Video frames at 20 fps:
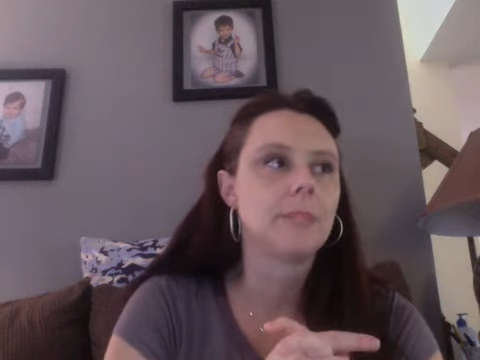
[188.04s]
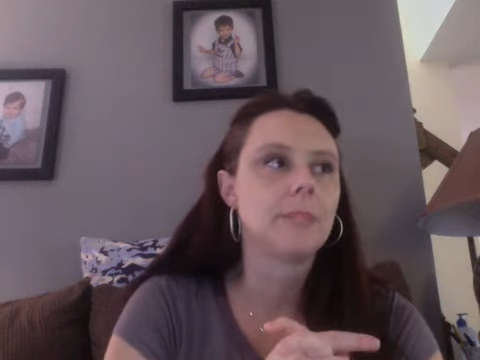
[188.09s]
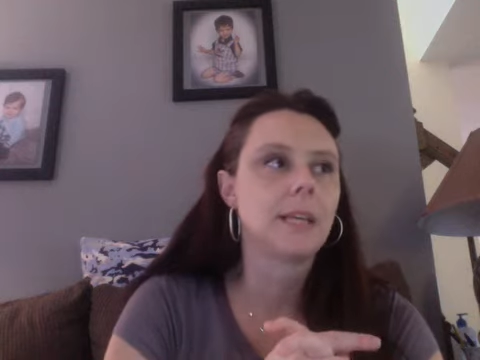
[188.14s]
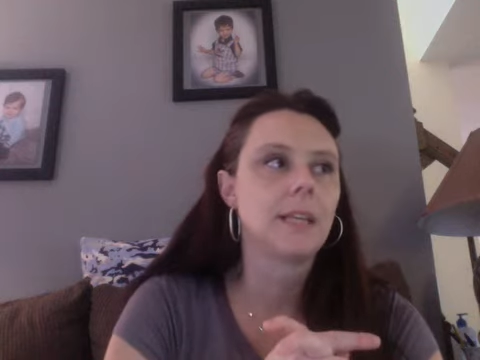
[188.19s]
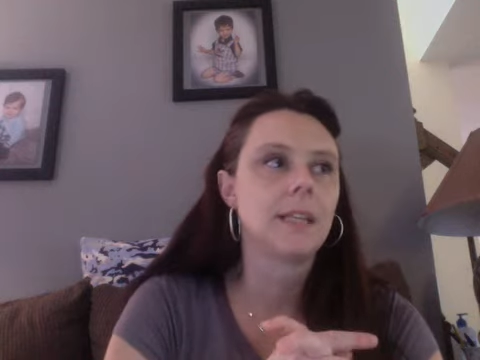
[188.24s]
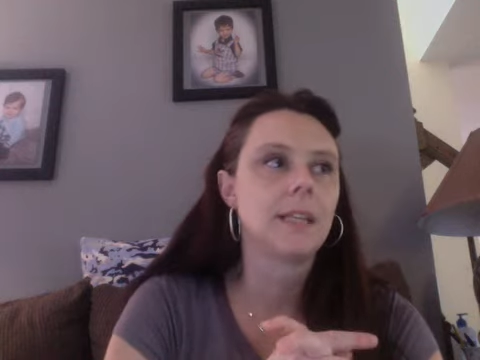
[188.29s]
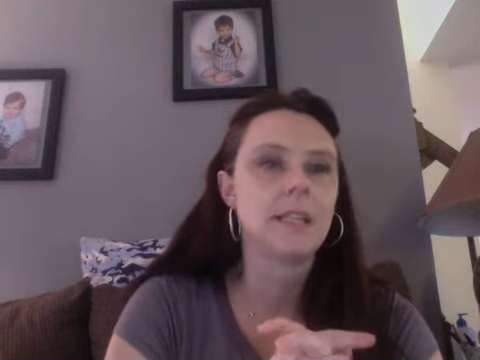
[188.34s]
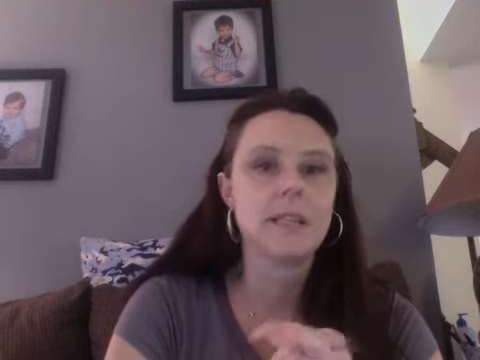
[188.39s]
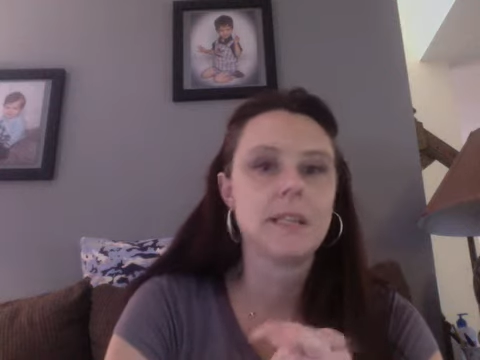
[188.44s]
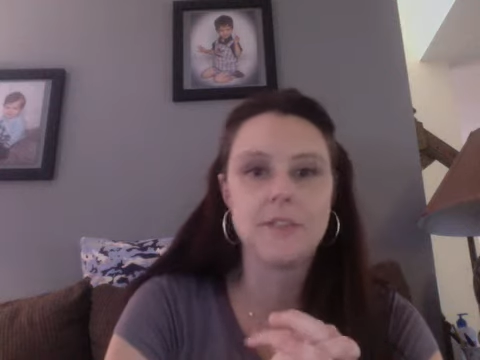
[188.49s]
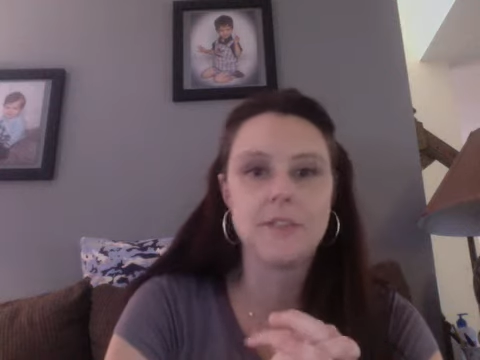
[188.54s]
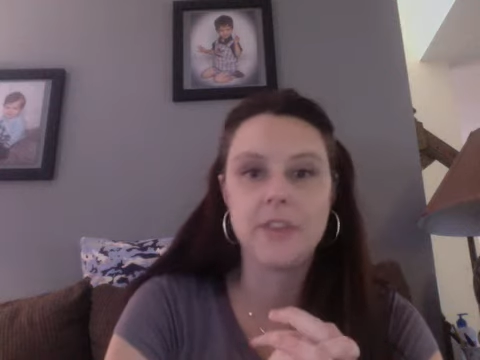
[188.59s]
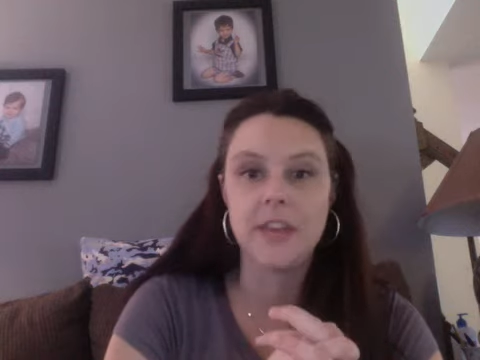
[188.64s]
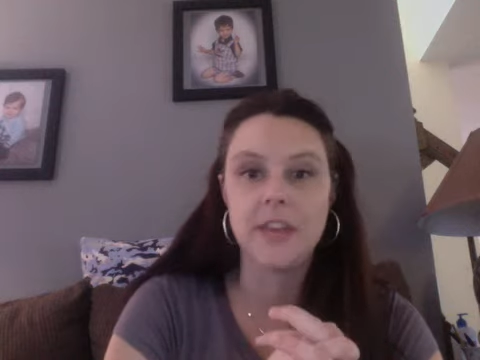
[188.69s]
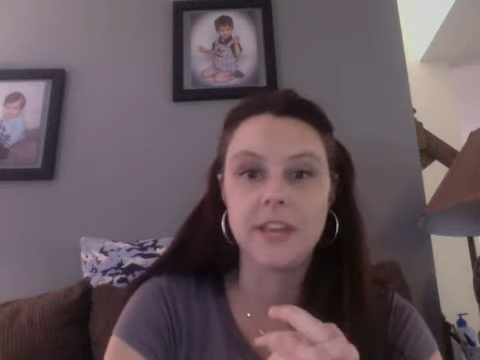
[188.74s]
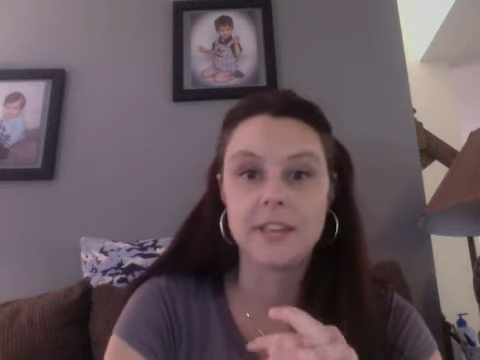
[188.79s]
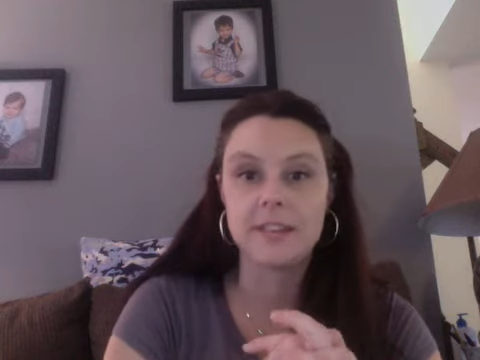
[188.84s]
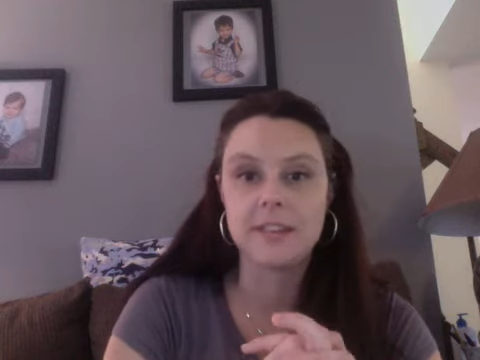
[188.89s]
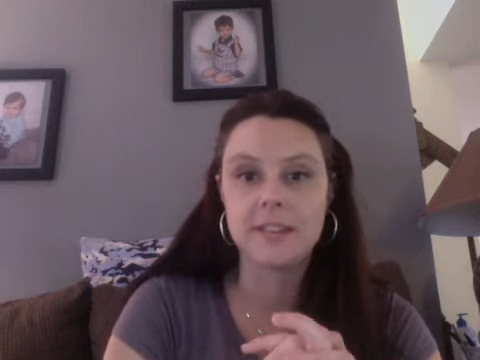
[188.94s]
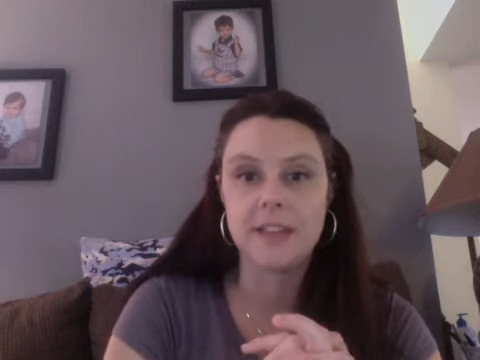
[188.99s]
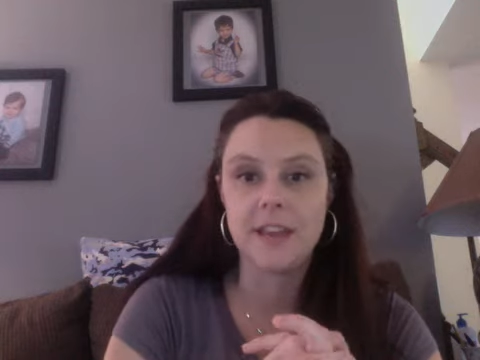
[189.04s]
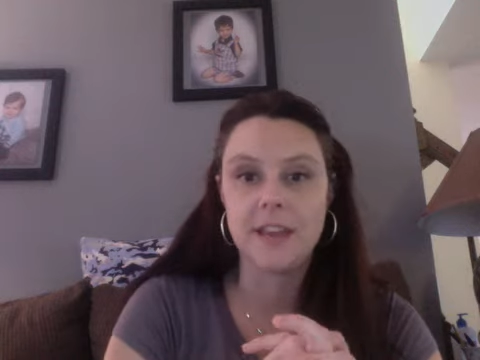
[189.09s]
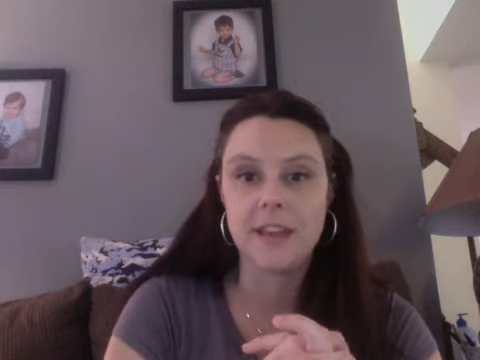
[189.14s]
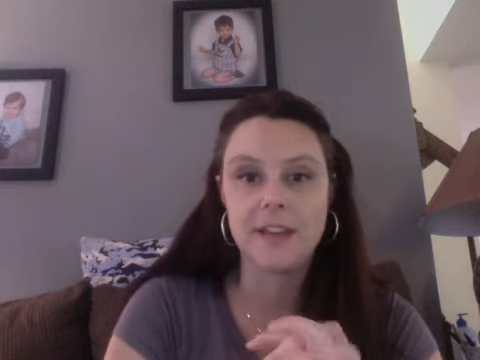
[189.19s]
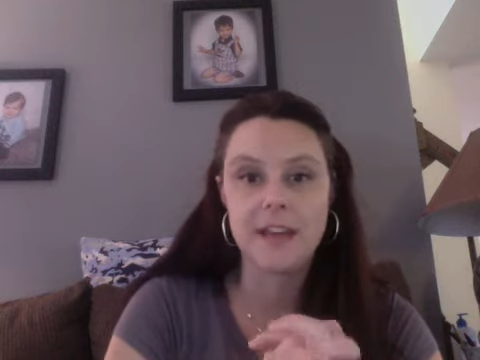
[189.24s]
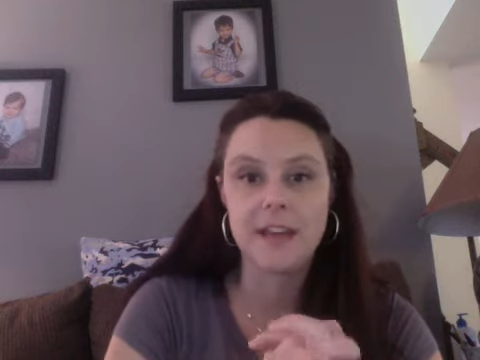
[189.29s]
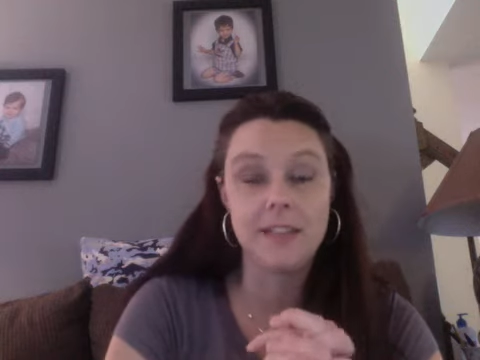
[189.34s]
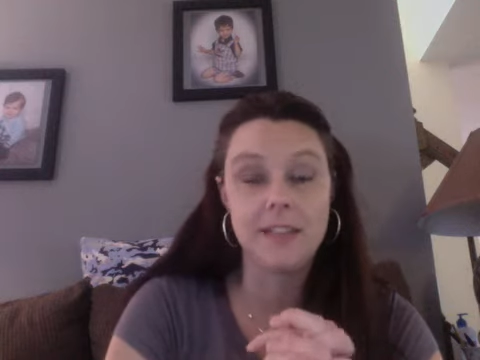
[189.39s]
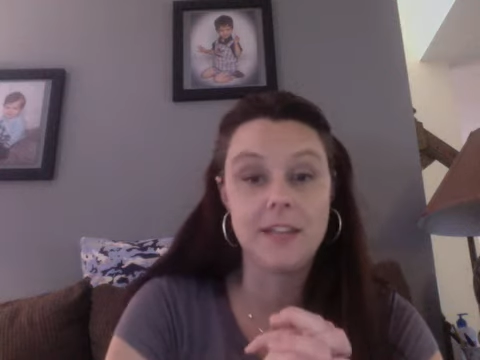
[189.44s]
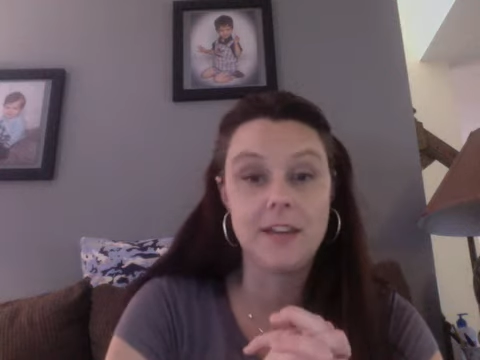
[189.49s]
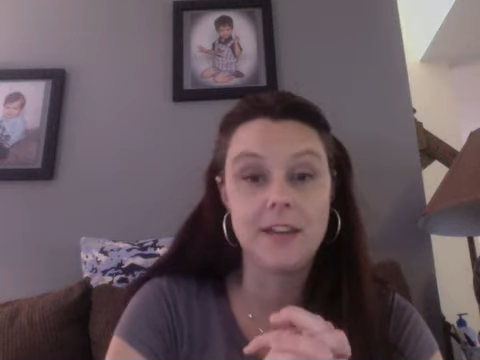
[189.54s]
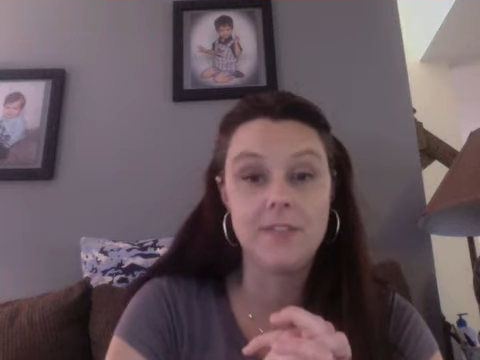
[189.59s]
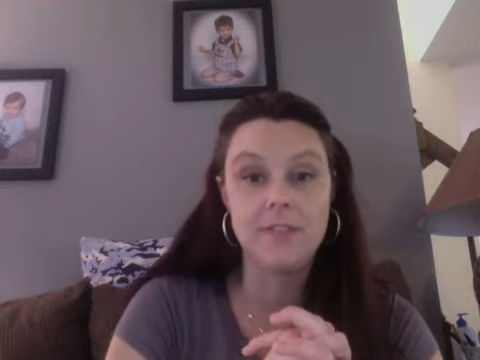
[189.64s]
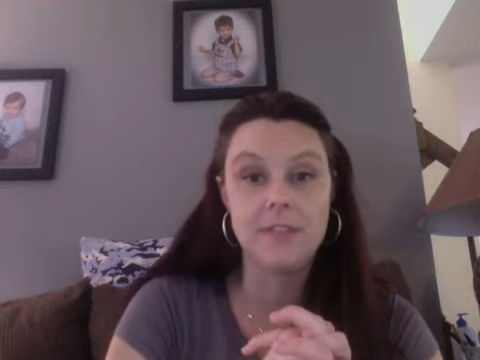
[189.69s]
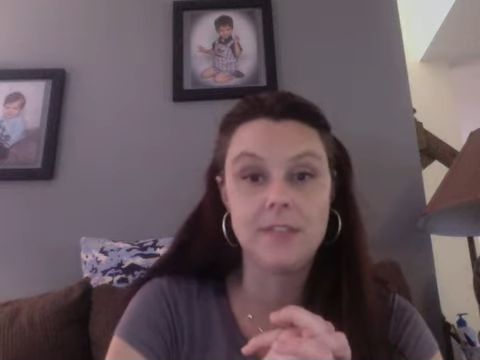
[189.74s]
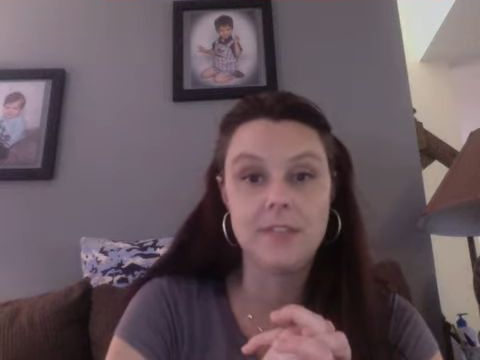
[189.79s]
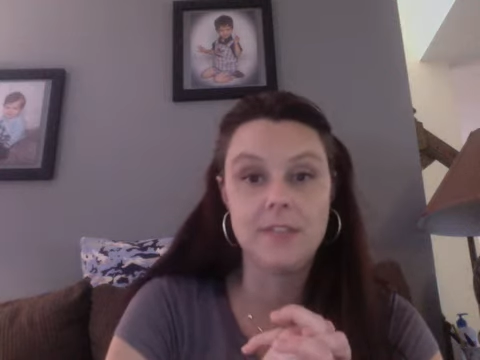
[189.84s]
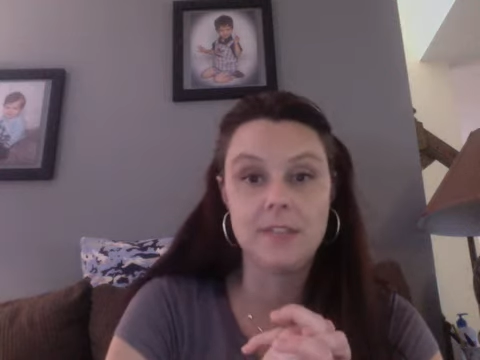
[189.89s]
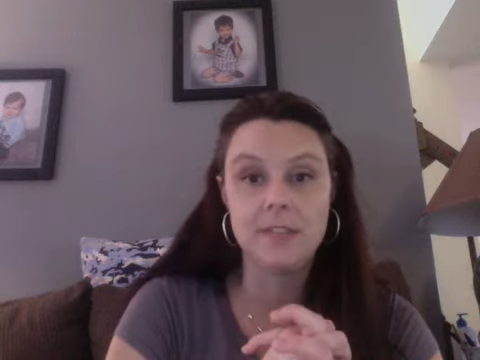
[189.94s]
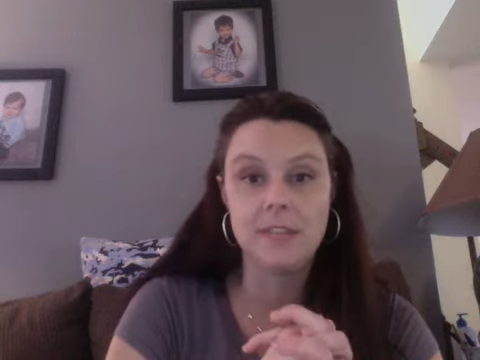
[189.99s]
Little things like I love
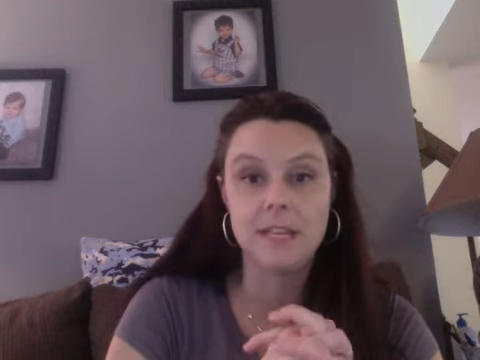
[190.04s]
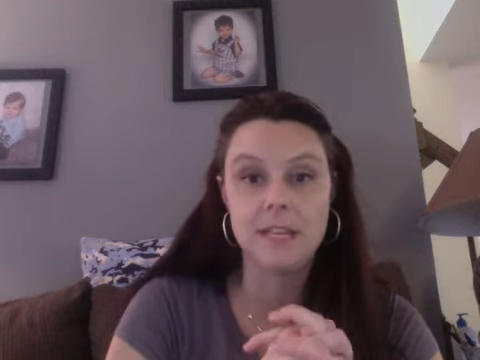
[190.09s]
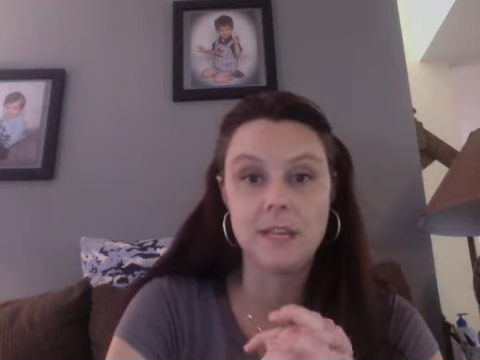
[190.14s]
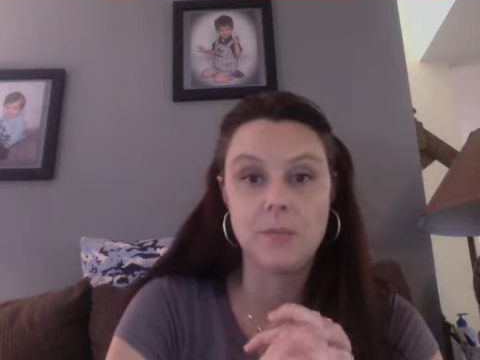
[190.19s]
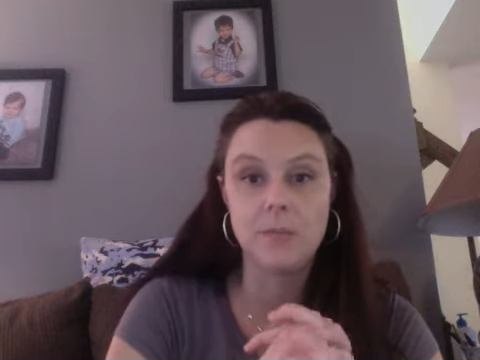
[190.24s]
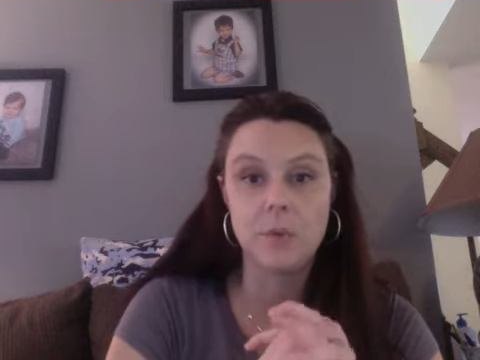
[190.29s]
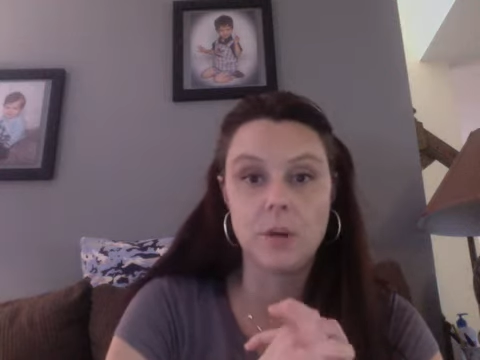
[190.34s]
in the scene